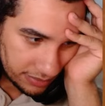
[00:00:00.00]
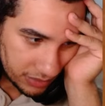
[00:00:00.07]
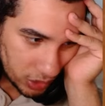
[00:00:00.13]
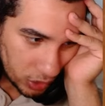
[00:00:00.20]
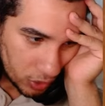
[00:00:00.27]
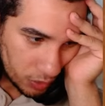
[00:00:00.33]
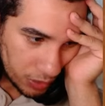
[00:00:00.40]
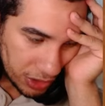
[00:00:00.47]
Or
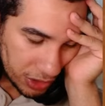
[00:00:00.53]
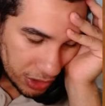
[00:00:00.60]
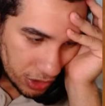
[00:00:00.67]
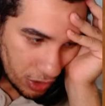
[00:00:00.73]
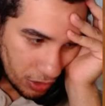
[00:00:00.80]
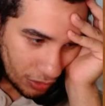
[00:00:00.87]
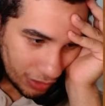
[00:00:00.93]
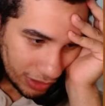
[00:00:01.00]
do we just
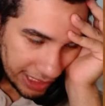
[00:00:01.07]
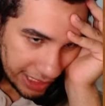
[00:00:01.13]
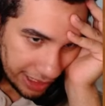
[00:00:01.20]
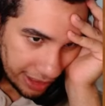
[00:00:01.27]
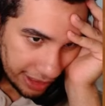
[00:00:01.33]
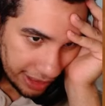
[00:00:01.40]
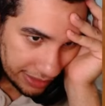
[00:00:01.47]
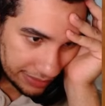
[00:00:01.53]
go all in
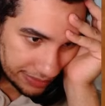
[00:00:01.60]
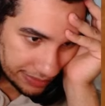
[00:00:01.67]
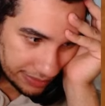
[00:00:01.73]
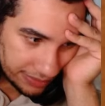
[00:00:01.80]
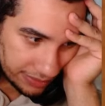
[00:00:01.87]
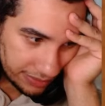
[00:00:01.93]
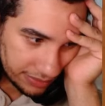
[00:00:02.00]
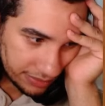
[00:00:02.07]
on it
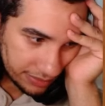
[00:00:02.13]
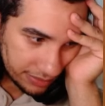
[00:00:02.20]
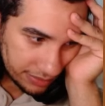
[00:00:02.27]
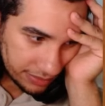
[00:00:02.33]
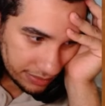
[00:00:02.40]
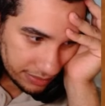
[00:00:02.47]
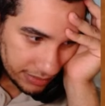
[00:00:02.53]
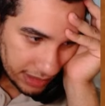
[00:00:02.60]

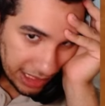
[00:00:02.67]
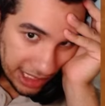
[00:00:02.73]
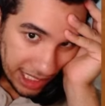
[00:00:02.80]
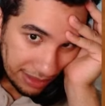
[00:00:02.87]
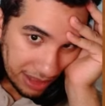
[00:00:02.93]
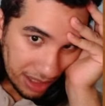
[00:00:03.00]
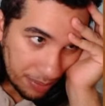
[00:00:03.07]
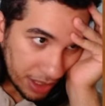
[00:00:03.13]
and
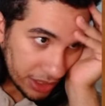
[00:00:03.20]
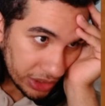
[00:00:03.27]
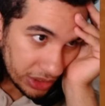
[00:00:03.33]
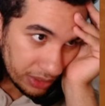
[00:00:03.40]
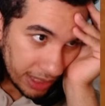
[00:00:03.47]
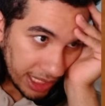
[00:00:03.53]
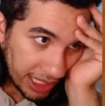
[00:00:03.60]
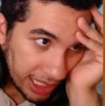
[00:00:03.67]
keep the Barto in
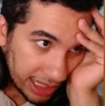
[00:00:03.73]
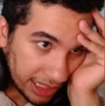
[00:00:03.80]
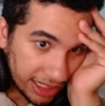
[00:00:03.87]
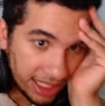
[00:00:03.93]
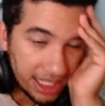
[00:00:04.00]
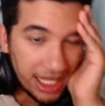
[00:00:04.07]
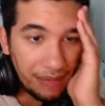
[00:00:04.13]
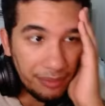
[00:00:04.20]
my hand?
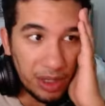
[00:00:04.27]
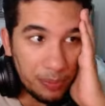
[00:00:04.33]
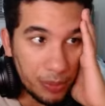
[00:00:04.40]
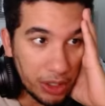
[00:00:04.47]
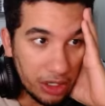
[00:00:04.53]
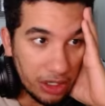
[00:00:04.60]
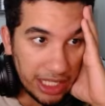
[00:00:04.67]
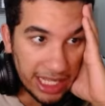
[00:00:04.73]
I mean,
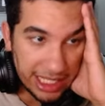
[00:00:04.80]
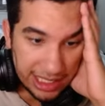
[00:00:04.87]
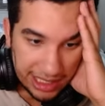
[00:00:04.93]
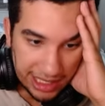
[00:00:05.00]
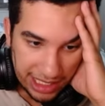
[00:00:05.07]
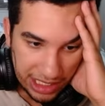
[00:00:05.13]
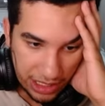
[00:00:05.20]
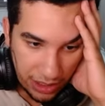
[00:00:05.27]
opponent only has
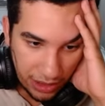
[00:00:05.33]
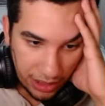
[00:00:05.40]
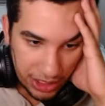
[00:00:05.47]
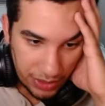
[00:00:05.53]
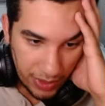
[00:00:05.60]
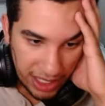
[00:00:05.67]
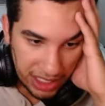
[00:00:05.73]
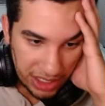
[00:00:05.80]
6 cards,
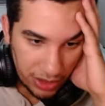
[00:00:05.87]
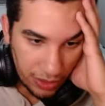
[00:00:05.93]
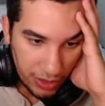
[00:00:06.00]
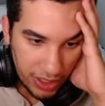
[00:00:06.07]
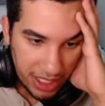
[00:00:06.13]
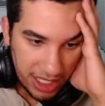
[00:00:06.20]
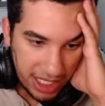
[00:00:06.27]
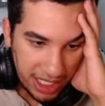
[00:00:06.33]
right? So
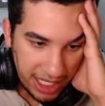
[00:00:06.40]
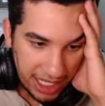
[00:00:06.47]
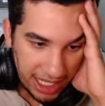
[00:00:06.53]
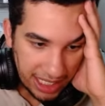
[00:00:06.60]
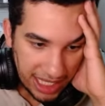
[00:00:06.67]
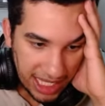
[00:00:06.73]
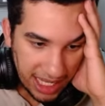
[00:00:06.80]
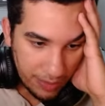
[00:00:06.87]
I
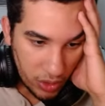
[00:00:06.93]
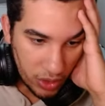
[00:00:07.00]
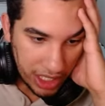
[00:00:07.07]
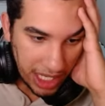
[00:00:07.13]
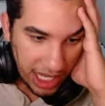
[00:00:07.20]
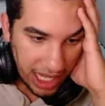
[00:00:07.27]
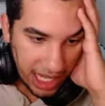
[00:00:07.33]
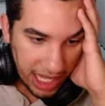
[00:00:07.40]
think I'm
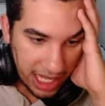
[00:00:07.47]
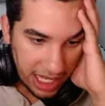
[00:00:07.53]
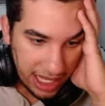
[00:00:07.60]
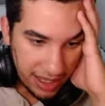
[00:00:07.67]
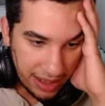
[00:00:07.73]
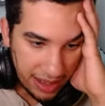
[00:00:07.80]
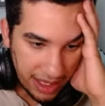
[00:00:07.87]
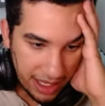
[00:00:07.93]
okay
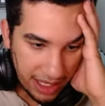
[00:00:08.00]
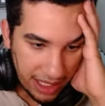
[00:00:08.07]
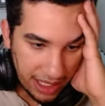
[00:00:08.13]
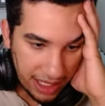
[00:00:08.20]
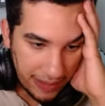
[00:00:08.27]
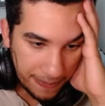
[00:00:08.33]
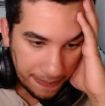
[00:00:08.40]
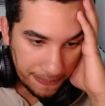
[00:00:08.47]

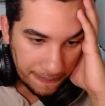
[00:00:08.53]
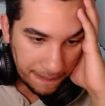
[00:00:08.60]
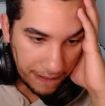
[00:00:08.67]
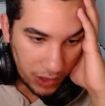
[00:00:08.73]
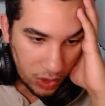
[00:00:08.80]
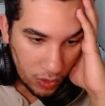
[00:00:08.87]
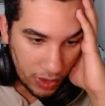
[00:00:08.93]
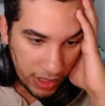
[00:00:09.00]

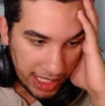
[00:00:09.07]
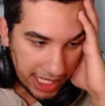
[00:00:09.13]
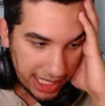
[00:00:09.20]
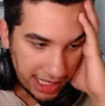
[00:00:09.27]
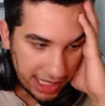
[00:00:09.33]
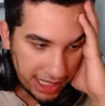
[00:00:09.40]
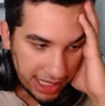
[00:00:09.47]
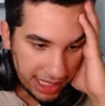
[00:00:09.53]
going
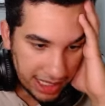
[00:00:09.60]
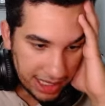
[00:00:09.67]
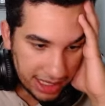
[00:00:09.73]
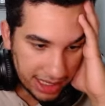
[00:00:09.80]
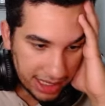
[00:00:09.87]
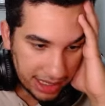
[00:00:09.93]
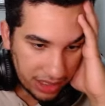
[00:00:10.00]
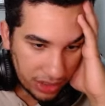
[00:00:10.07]
like
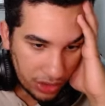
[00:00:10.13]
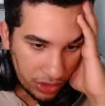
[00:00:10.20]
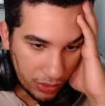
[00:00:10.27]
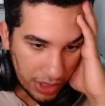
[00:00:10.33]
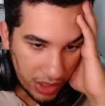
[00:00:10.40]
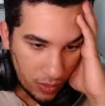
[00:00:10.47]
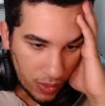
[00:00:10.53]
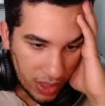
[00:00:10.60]
this.
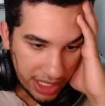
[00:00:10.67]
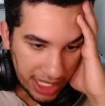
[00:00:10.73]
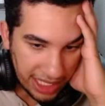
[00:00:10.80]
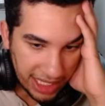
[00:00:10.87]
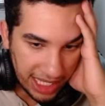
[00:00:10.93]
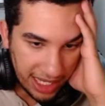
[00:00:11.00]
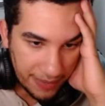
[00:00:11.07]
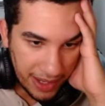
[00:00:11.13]
3-1. Yeah, I
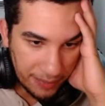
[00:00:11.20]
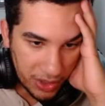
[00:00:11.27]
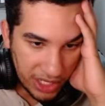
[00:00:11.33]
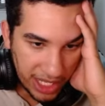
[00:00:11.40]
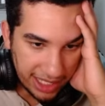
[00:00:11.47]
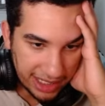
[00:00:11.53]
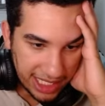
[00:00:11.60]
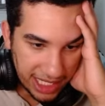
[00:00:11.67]
think I'm okay
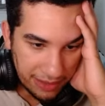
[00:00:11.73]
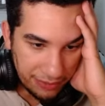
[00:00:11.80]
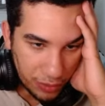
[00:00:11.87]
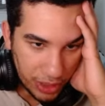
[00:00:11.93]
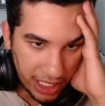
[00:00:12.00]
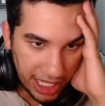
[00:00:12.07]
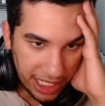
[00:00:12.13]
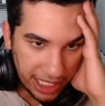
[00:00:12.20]
attacking for
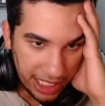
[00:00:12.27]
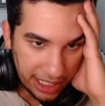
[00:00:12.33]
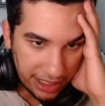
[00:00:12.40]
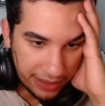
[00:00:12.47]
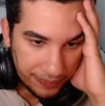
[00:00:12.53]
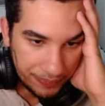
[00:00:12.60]
9 here.